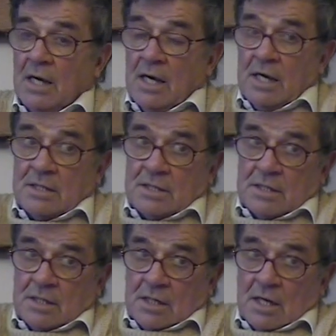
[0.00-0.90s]

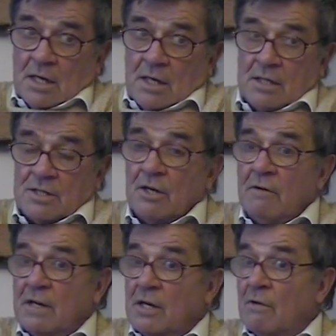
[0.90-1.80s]
it's the
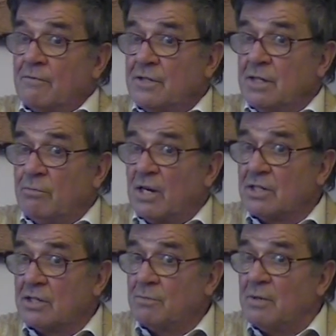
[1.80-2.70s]
Solvay Conference in
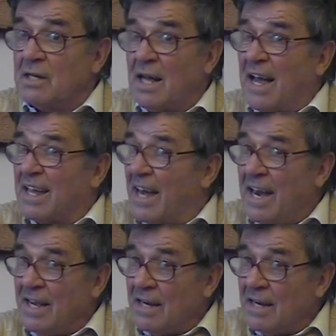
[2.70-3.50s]
Brussels, but again,